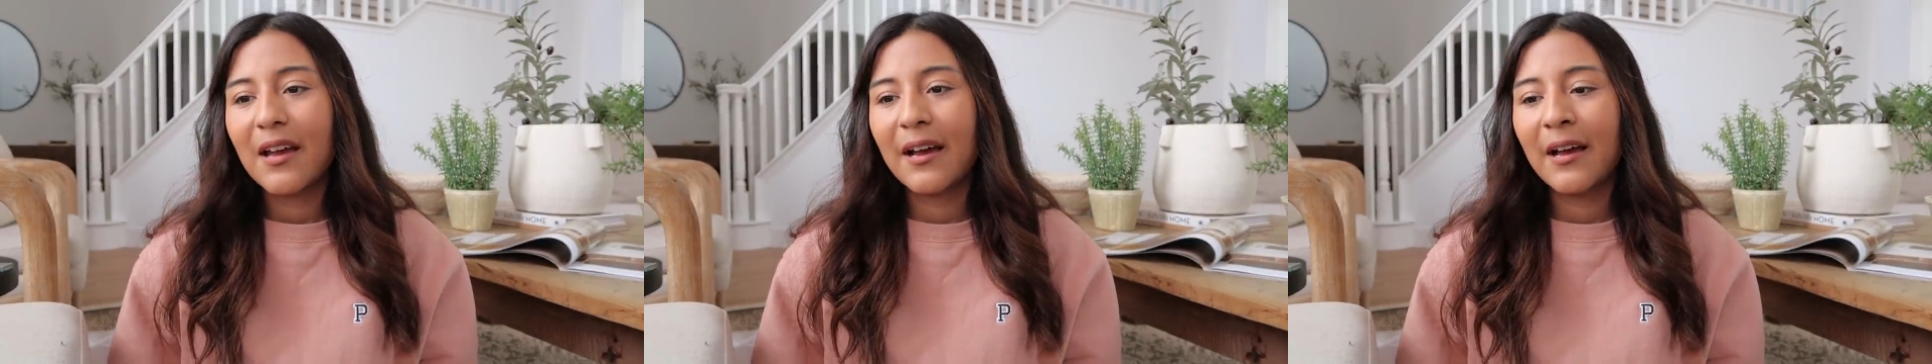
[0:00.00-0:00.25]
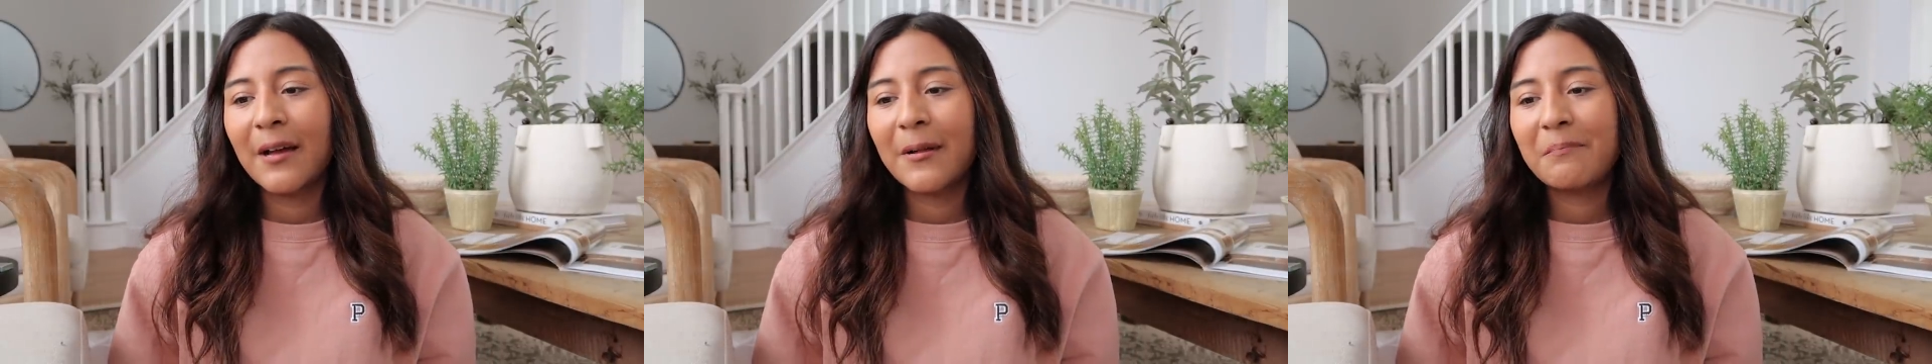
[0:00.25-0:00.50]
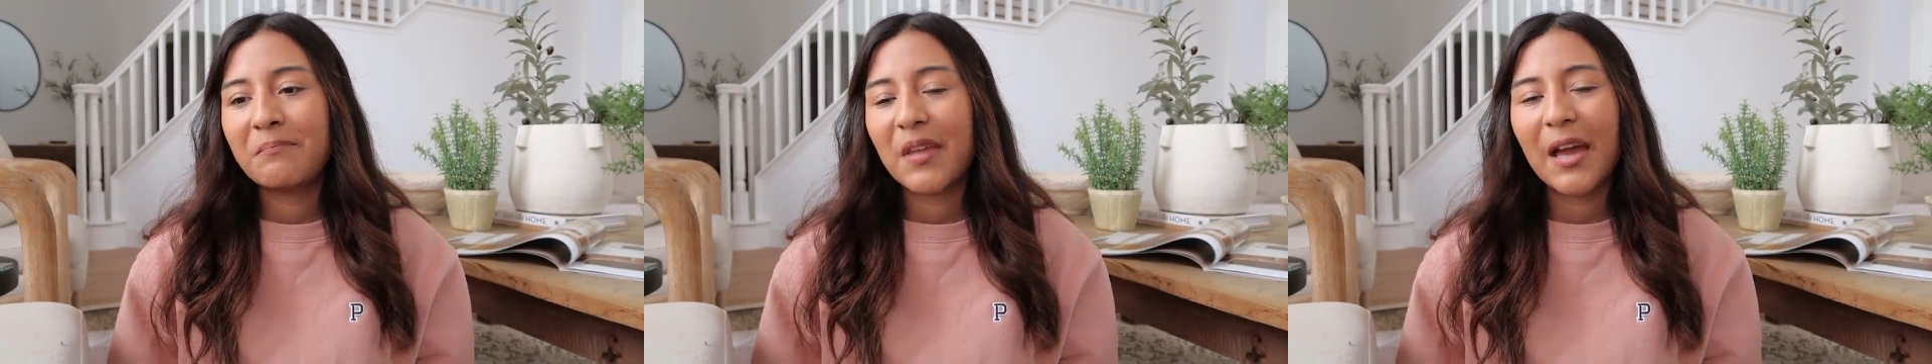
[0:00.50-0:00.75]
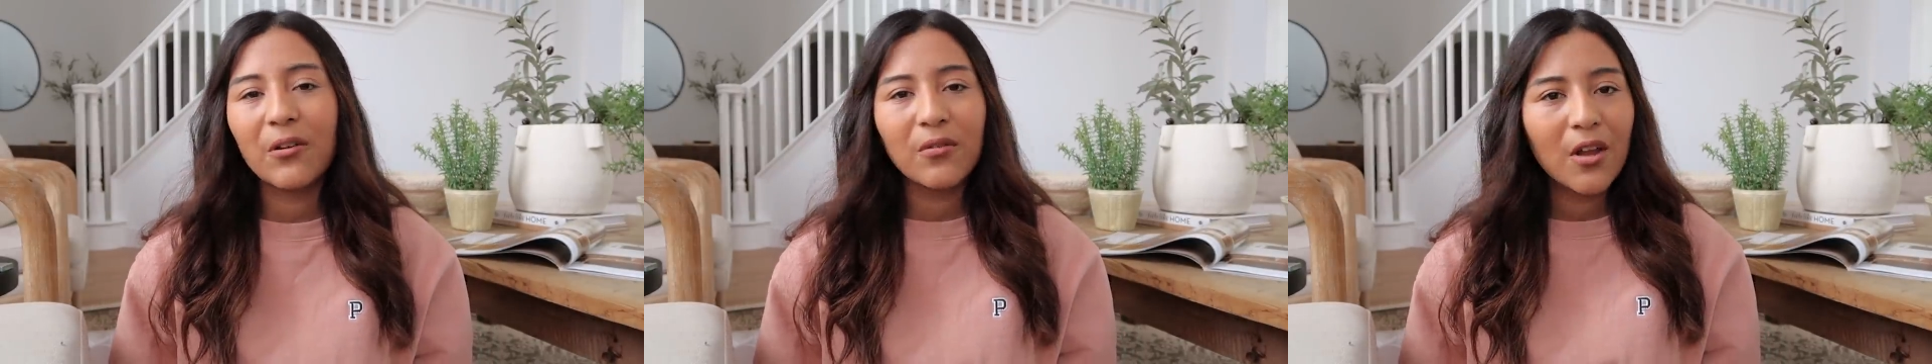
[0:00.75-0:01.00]
Um,
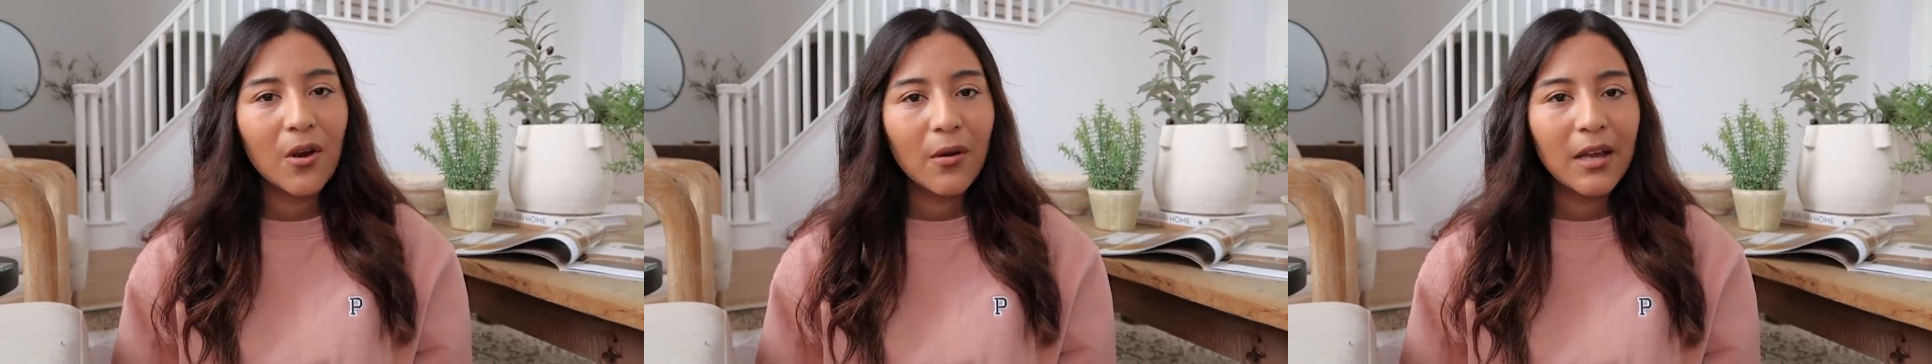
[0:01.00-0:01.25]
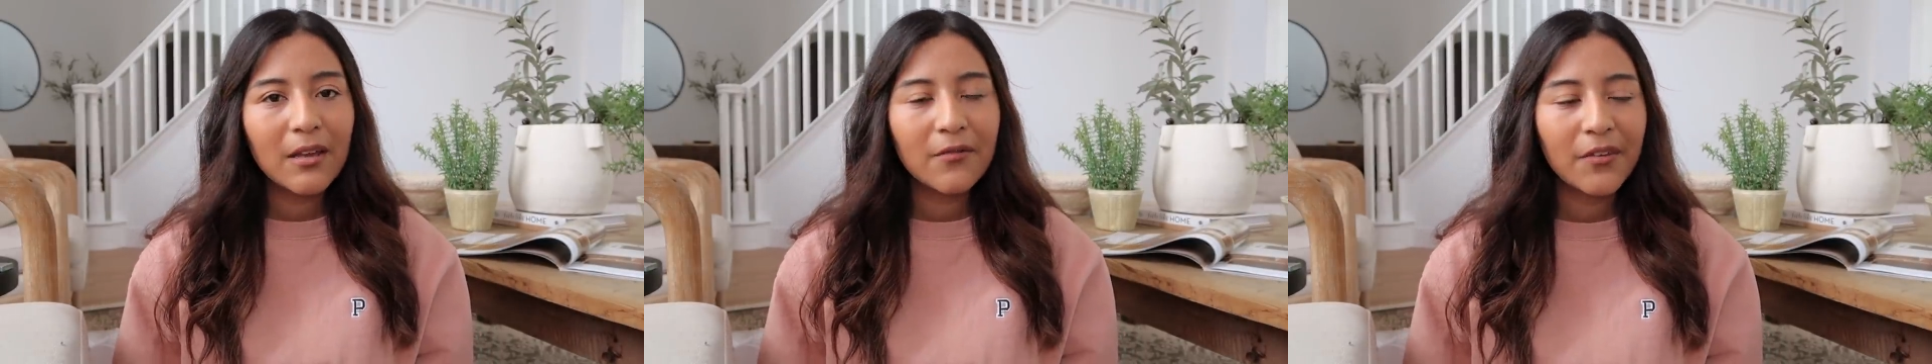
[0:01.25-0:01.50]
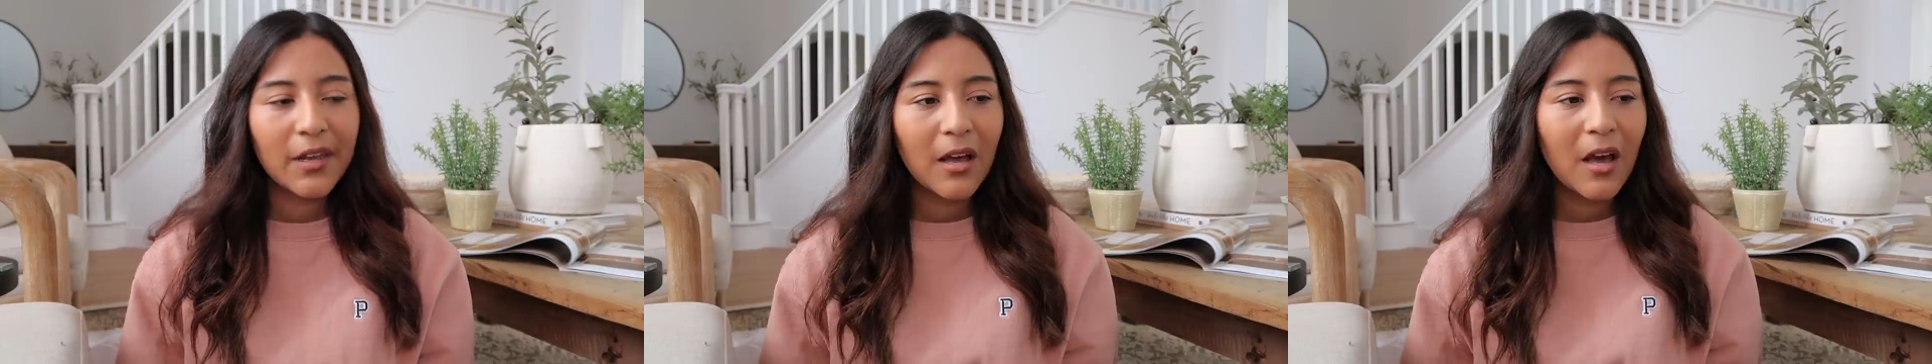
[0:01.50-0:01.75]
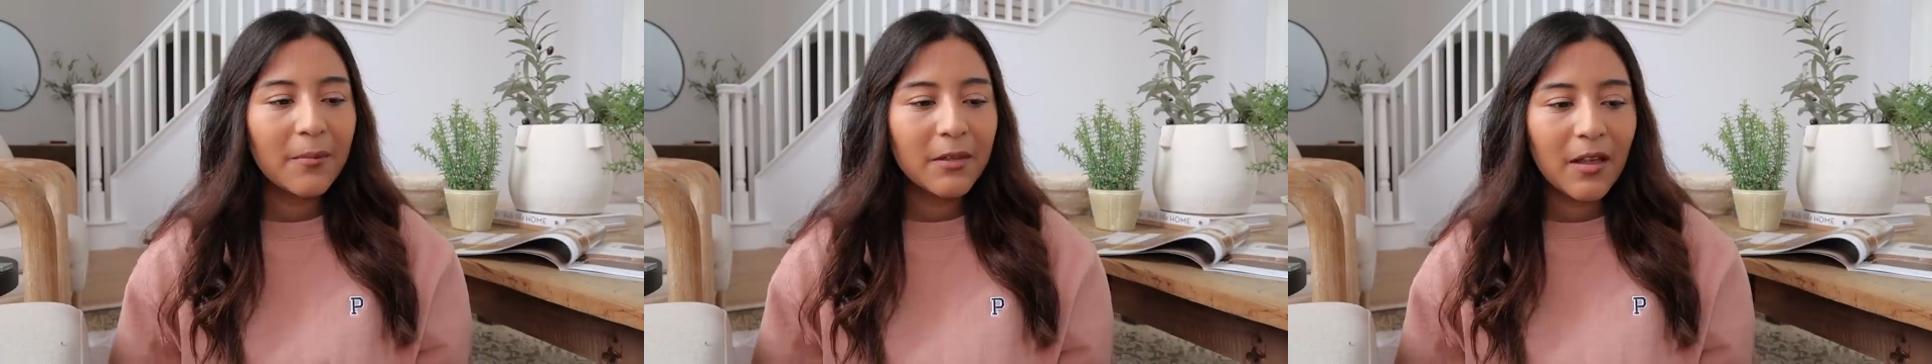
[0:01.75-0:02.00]
I don't know if like
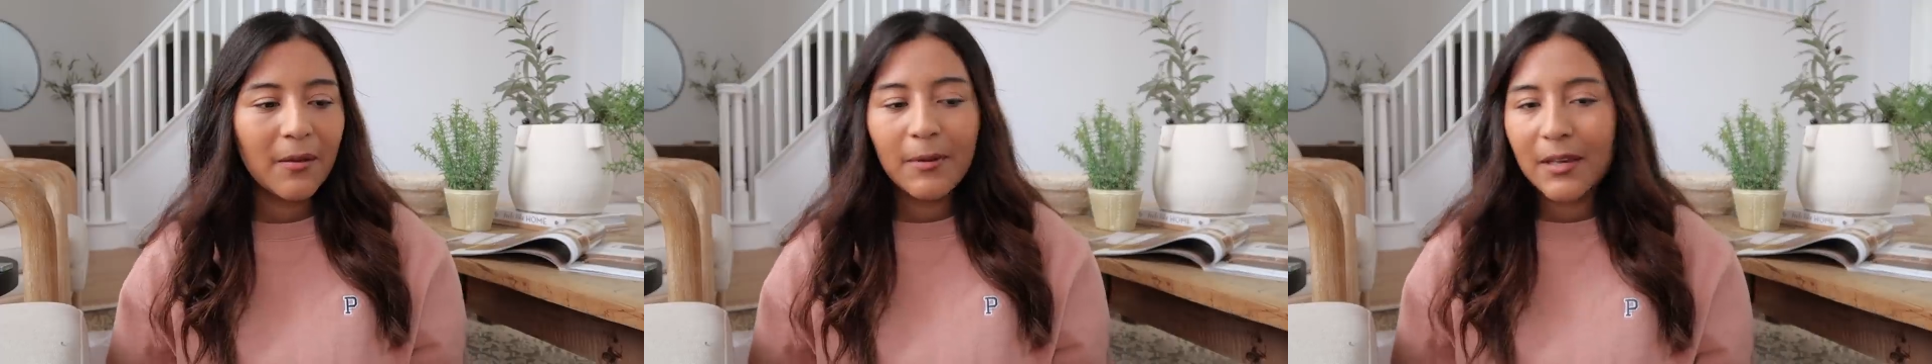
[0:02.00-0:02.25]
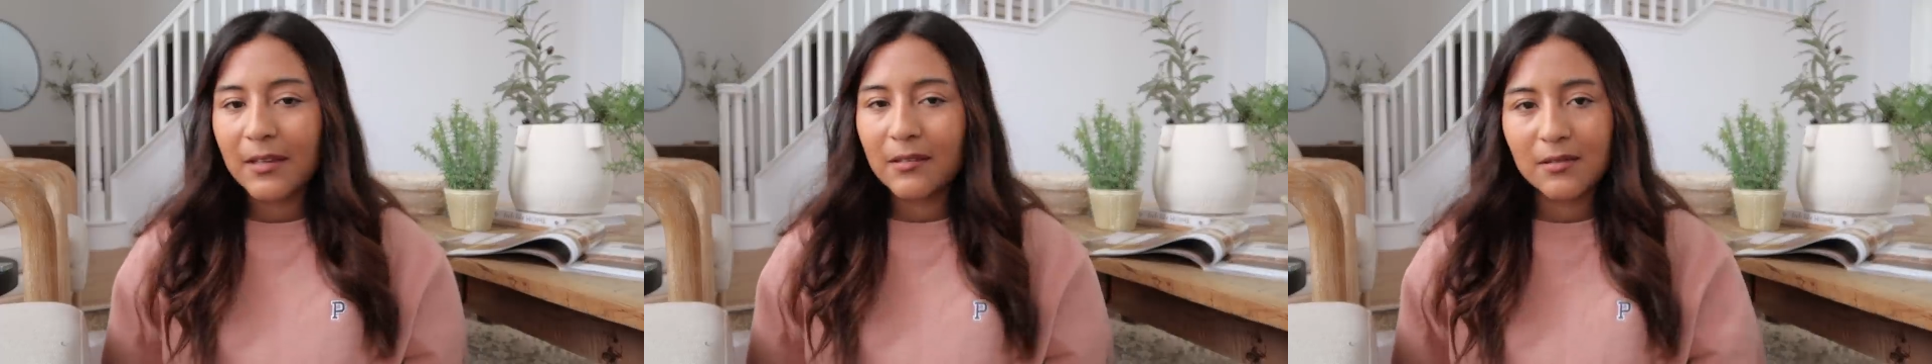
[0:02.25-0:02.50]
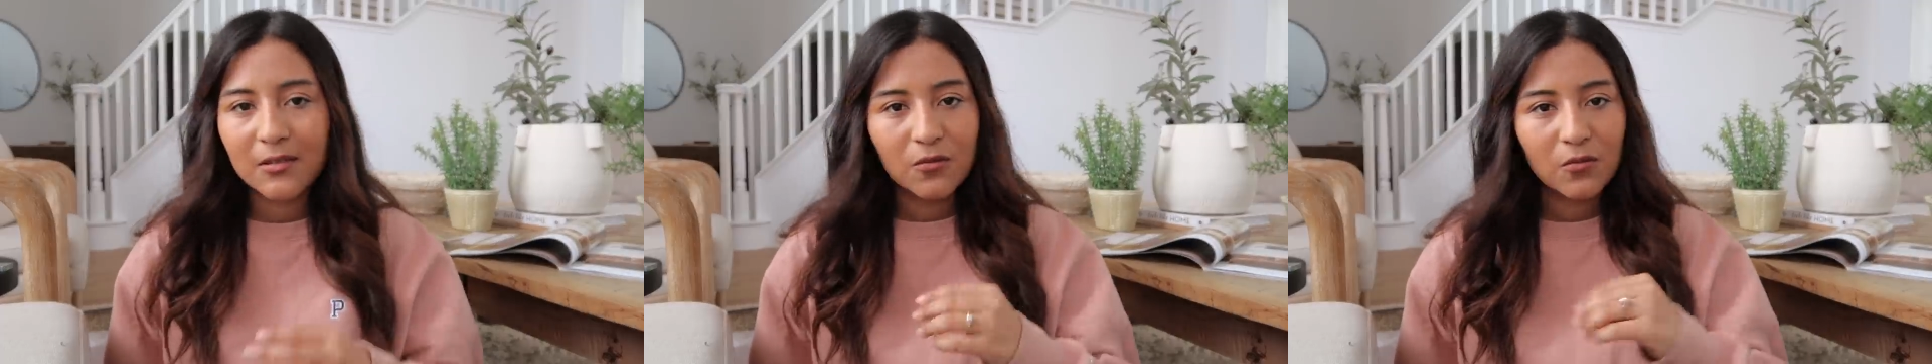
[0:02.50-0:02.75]
Hobby Lobby is